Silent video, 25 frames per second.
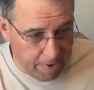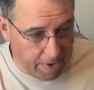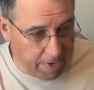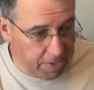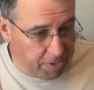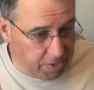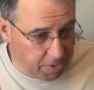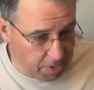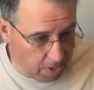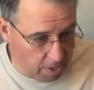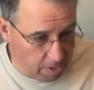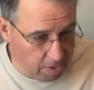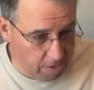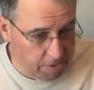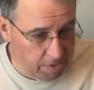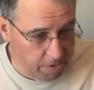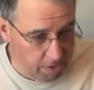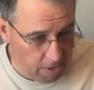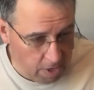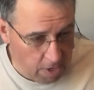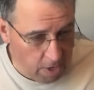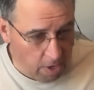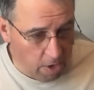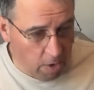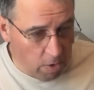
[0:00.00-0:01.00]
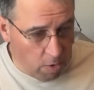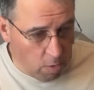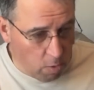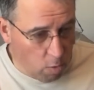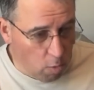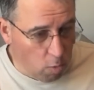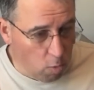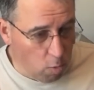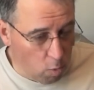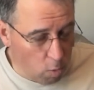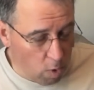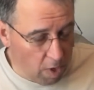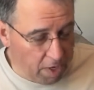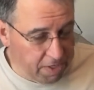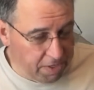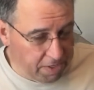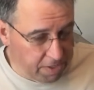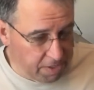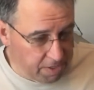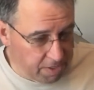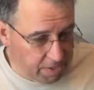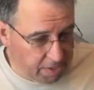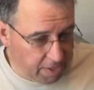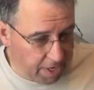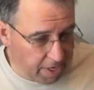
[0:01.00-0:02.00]
based on what
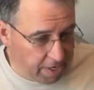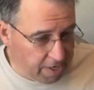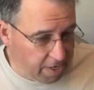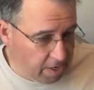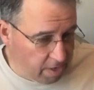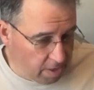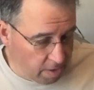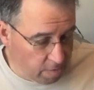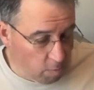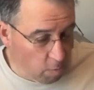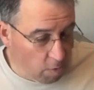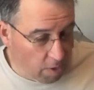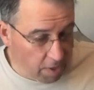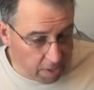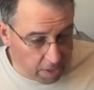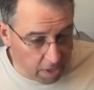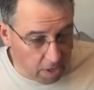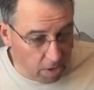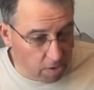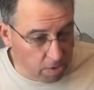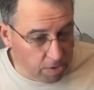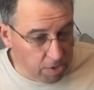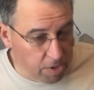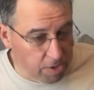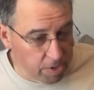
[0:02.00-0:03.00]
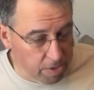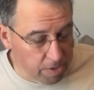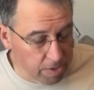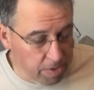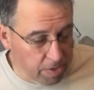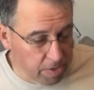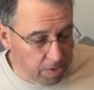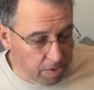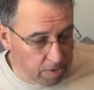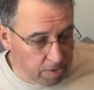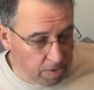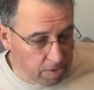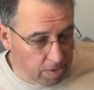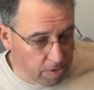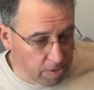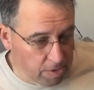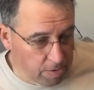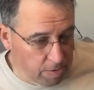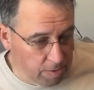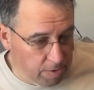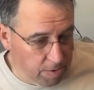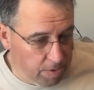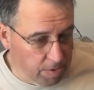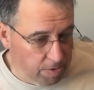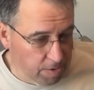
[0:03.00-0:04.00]
data and what cultures
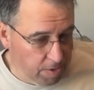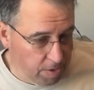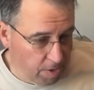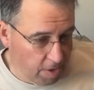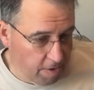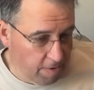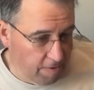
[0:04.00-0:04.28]
you're